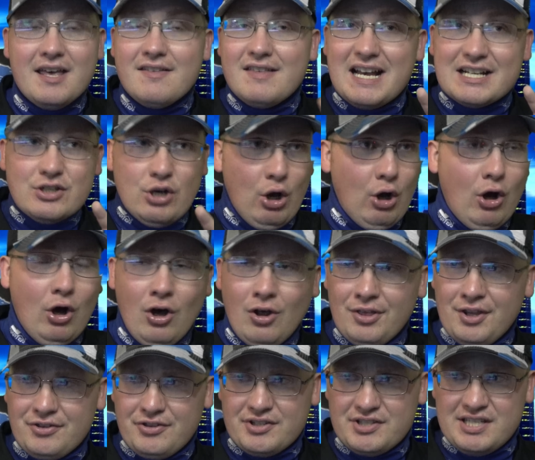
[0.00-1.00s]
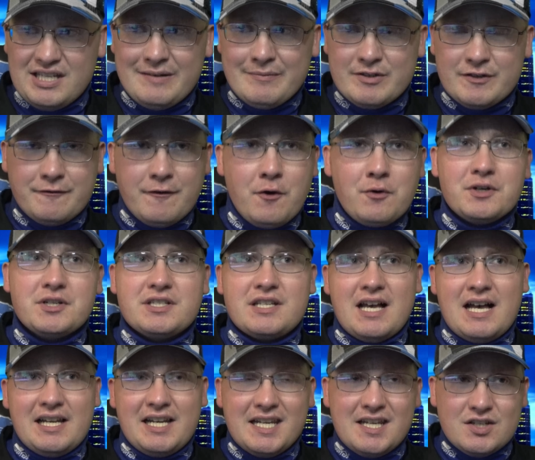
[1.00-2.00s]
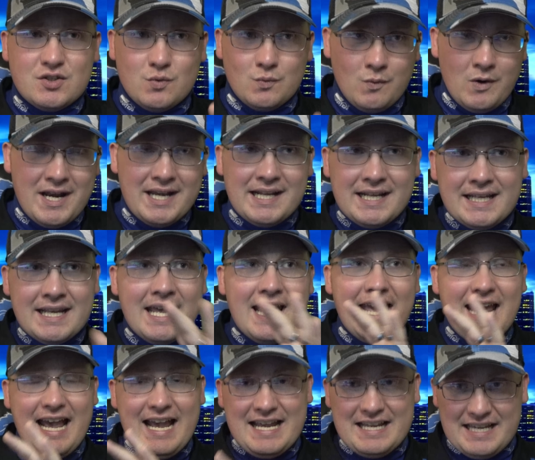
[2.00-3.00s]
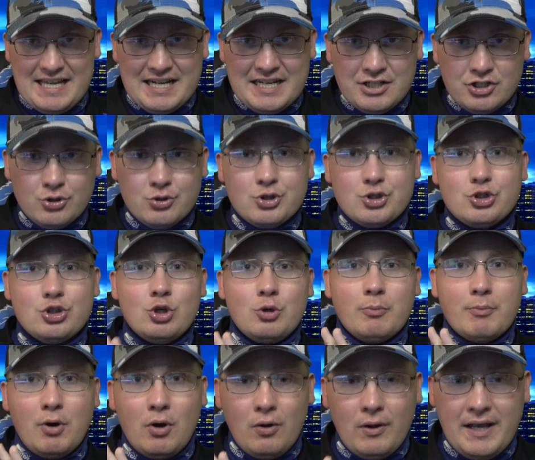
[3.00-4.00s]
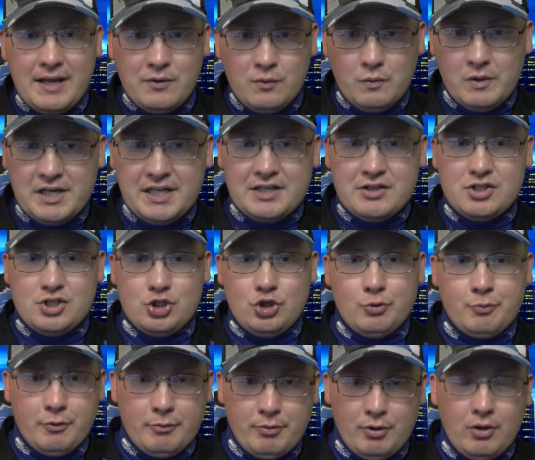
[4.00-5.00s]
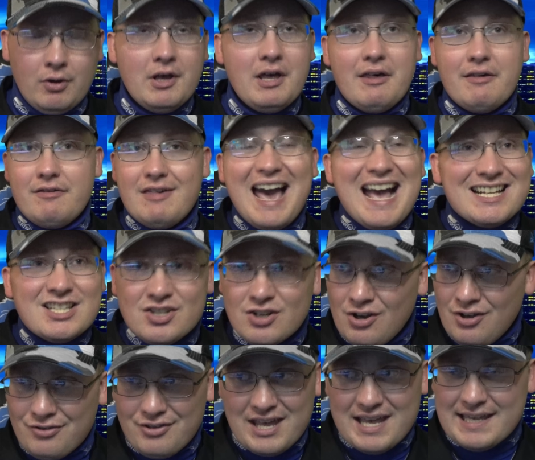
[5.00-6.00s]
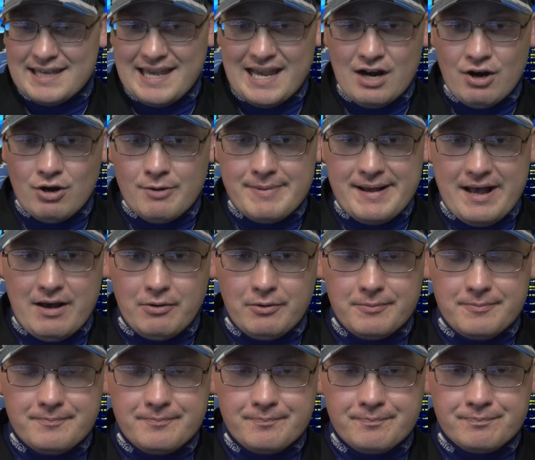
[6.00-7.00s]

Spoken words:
That's all that the team is focused on, is winning, getting to a Super Bowl, and winning a Super Bowl. That's all they care about.